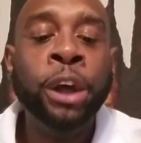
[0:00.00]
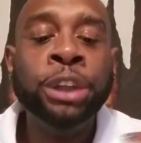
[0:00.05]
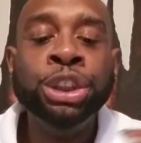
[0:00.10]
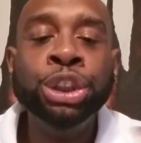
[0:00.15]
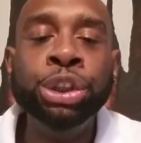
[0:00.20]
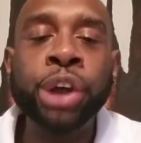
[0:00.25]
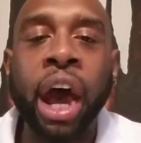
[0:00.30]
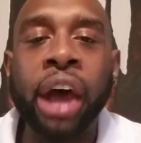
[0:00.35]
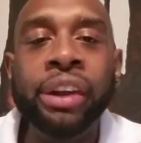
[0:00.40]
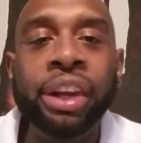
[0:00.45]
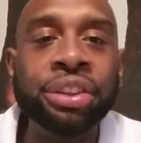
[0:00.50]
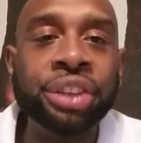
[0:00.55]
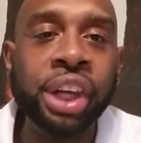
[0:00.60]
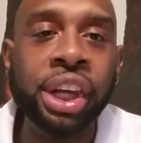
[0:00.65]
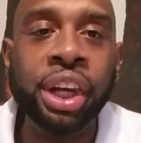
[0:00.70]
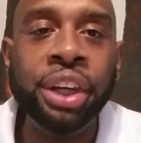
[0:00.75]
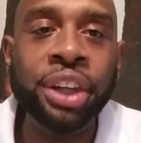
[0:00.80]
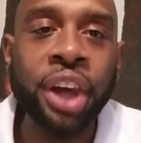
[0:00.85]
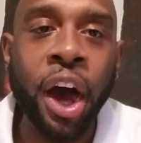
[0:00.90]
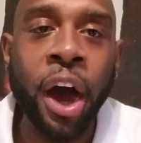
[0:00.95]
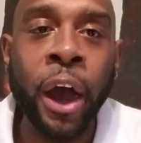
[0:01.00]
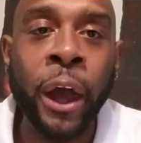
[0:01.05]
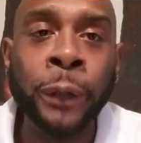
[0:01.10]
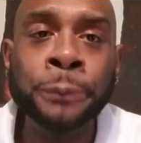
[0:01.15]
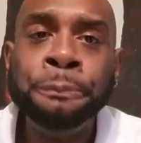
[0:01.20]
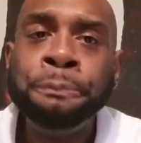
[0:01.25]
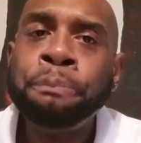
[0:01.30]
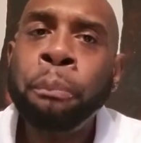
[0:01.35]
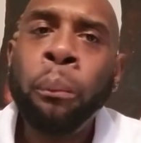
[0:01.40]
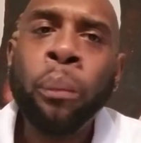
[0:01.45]
You guys, let's get it
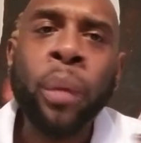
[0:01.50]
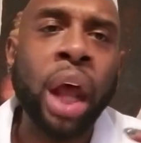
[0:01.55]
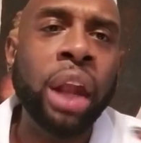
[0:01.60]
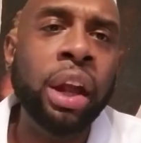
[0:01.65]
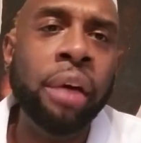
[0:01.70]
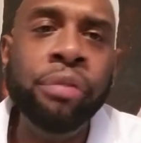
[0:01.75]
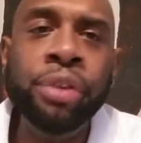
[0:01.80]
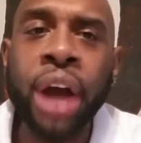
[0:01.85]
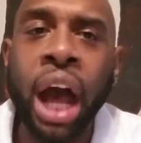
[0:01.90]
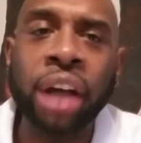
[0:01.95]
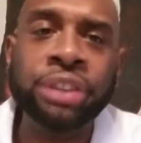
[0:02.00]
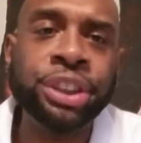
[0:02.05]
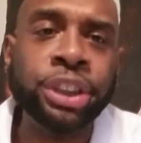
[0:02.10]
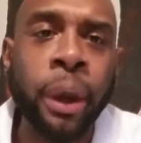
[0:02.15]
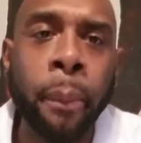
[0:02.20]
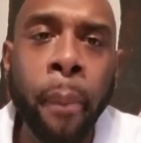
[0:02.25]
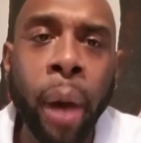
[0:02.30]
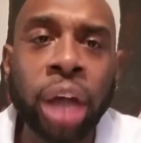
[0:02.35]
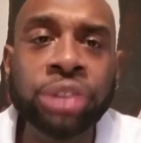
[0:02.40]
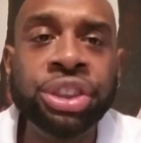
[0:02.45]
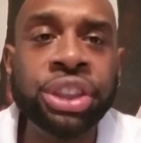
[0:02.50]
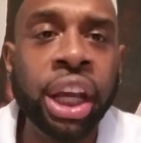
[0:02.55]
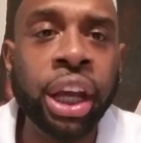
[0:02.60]
done. I love you guys so much.